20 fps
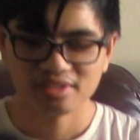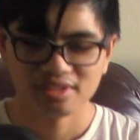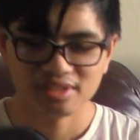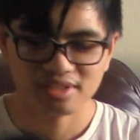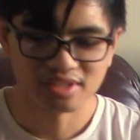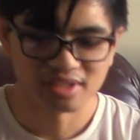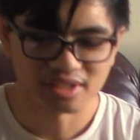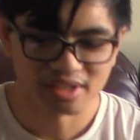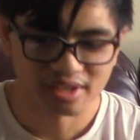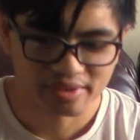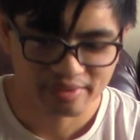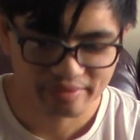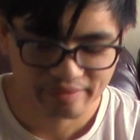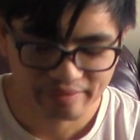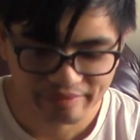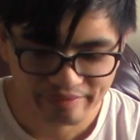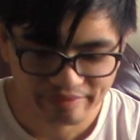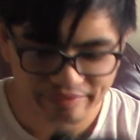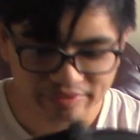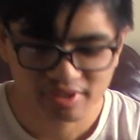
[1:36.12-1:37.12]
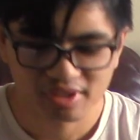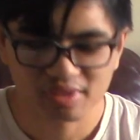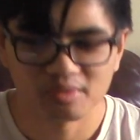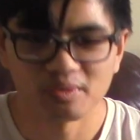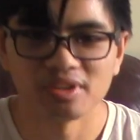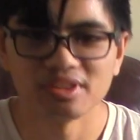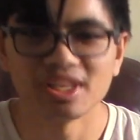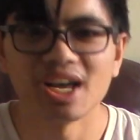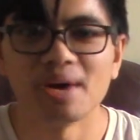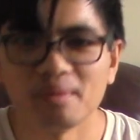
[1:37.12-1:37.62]
Yeah.
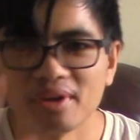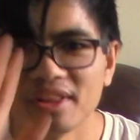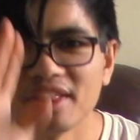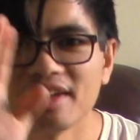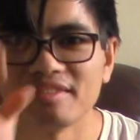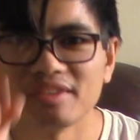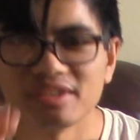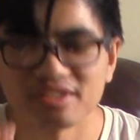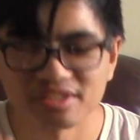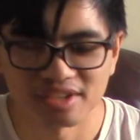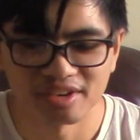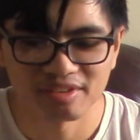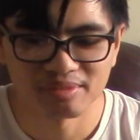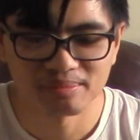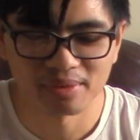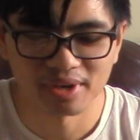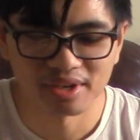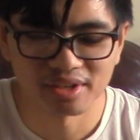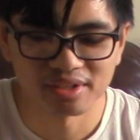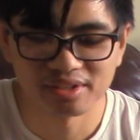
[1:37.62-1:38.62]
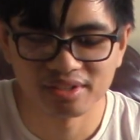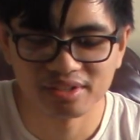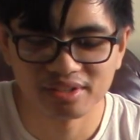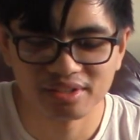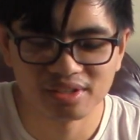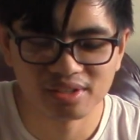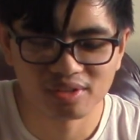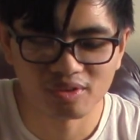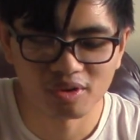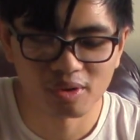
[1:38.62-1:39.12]
Well, not whatever stuff, but
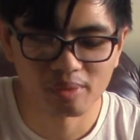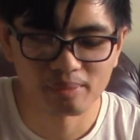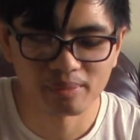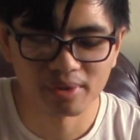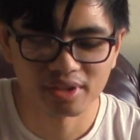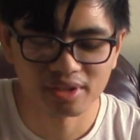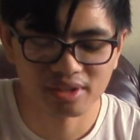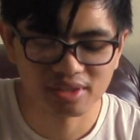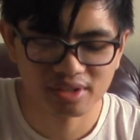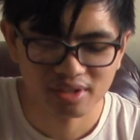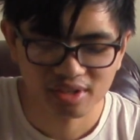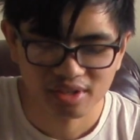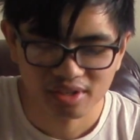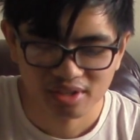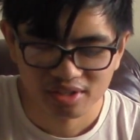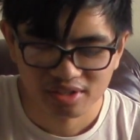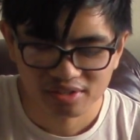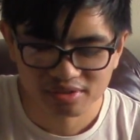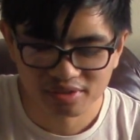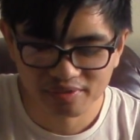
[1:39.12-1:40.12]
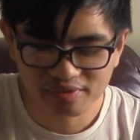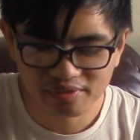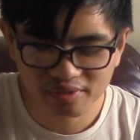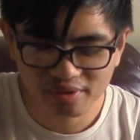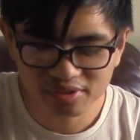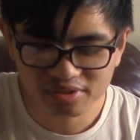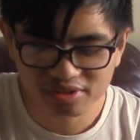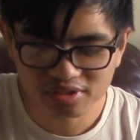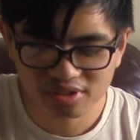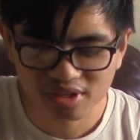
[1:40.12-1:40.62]
you know what I mean. So
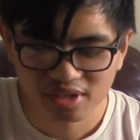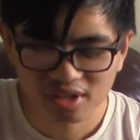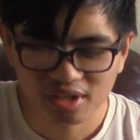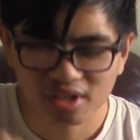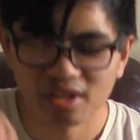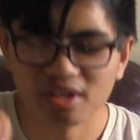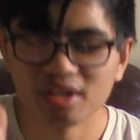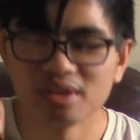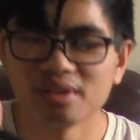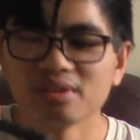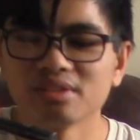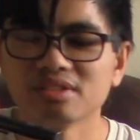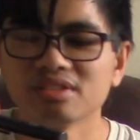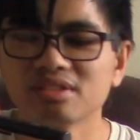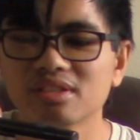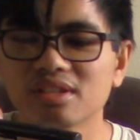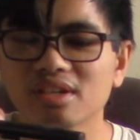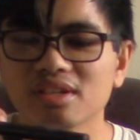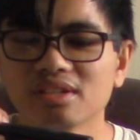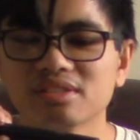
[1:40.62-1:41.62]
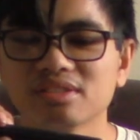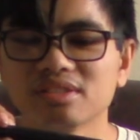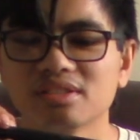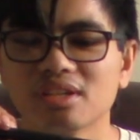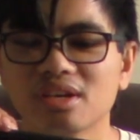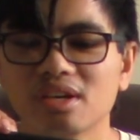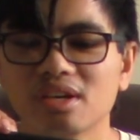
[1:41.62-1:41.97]
first, here's this